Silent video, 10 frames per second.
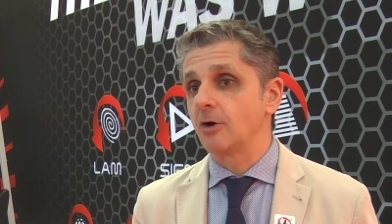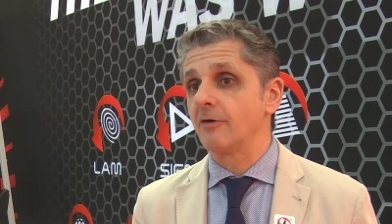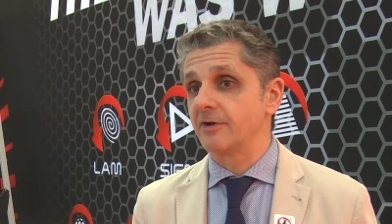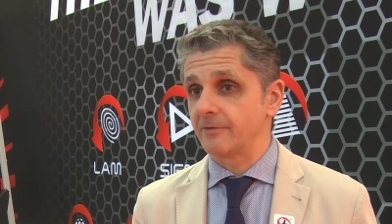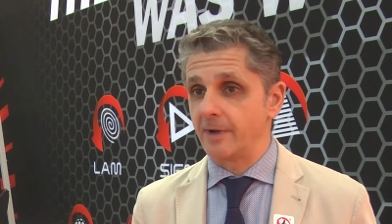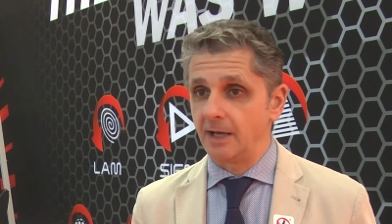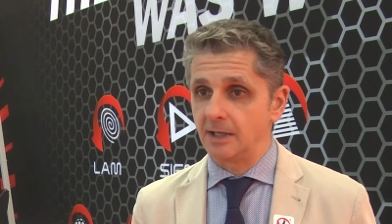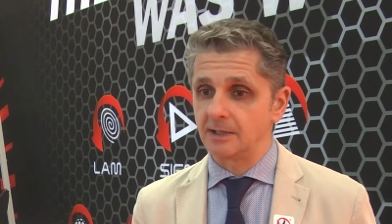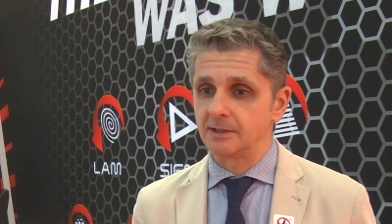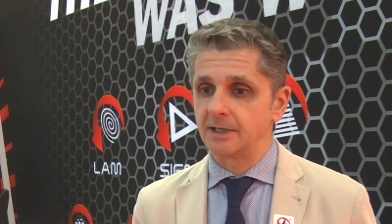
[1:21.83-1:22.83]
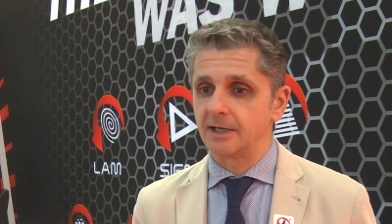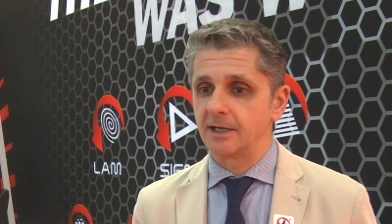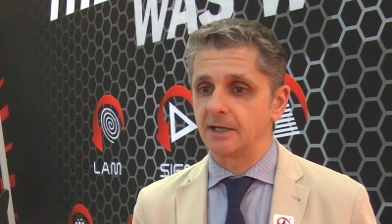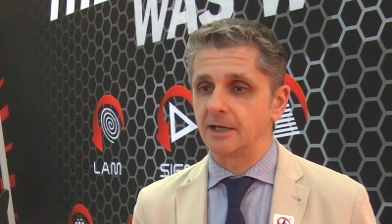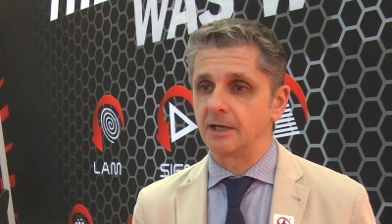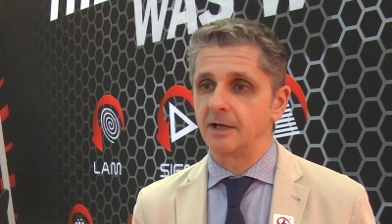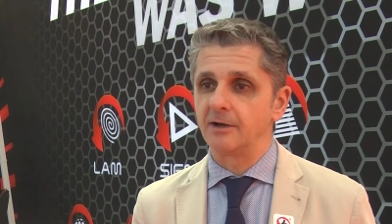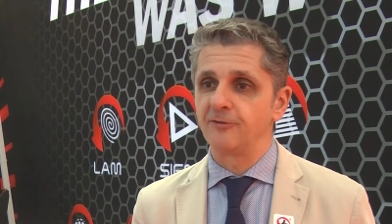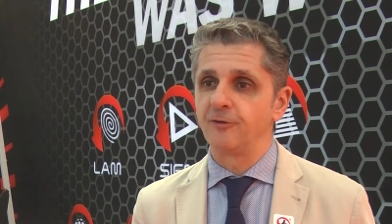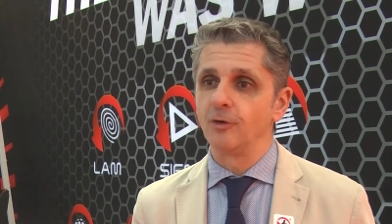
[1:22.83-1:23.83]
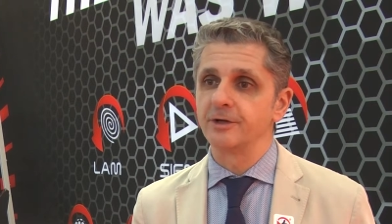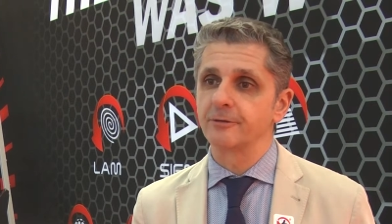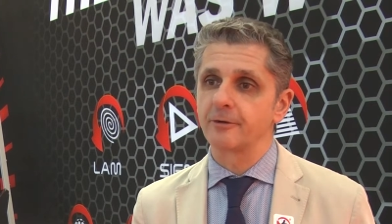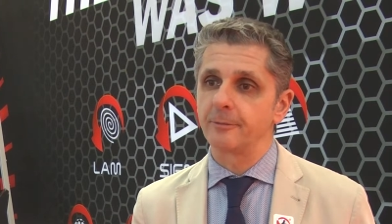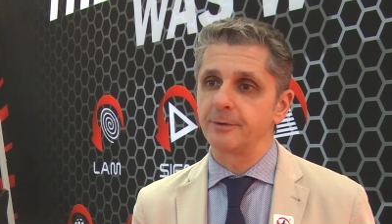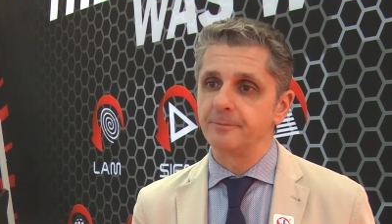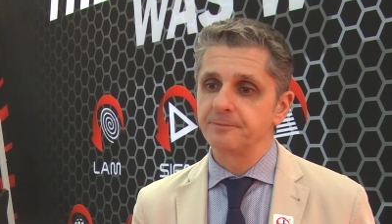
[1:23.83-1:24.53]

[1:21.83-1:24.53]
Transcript: cover well uh, full Europe,